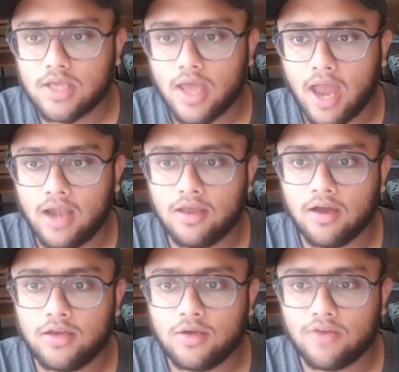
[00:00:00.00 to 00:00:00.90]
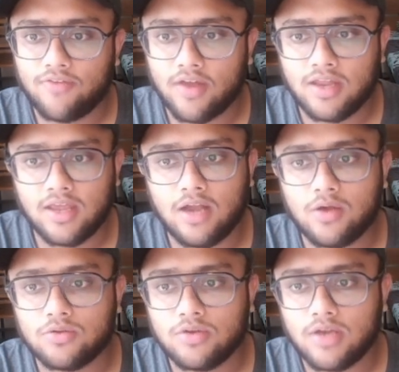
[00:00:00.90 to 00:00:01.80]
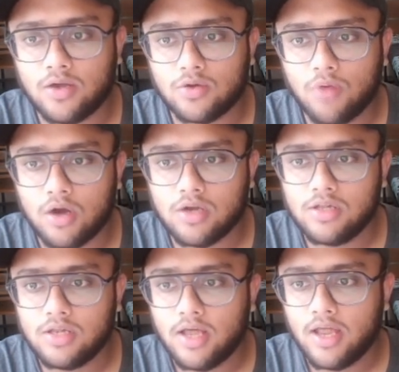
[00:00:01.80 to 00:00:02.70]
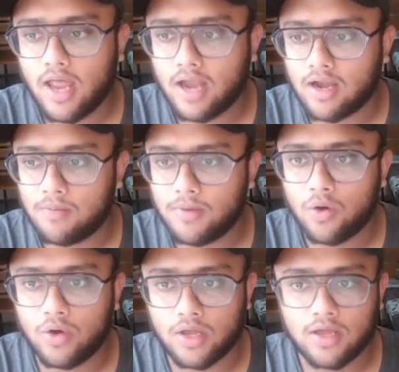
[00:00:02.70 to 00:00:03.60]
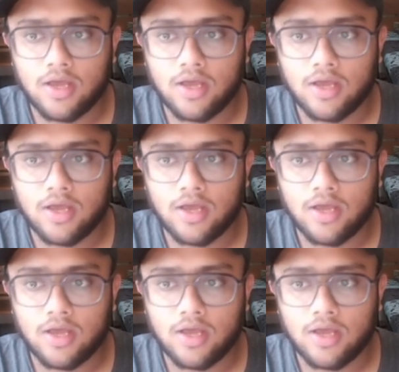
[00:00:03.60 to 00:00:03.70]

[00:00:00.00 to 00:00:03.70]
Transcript: and here you can find the Gait 2392 model, and I'll be loading.